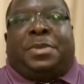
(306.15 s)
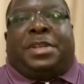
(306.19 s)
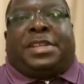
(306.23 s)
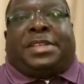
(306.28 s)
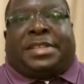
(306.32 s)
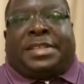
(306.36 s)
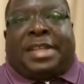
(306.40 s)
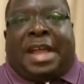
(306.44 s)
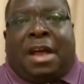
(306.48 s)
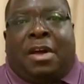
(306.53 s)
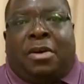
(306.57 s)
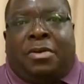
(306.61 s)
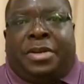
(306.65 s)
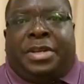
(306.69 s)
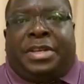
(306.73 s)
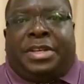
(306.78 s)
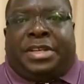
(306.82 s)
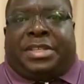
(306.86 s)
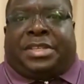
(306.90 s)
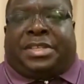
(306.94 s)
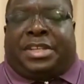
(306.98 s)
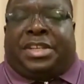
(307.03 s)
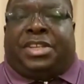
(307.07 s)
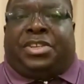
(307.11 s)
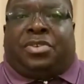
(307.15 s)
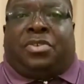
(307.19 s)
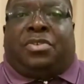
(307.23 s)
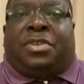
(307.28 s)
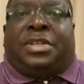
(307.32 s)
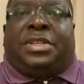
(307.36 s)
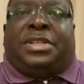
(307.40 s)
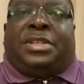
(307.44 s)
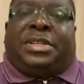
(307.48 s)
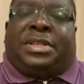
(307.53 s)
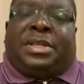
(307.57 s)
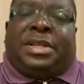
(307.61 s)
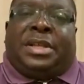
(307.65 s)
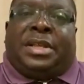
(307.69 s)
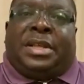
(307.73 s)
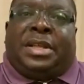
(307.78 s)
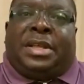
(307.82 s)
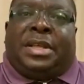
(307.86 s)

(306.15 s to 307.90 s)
be sound decisions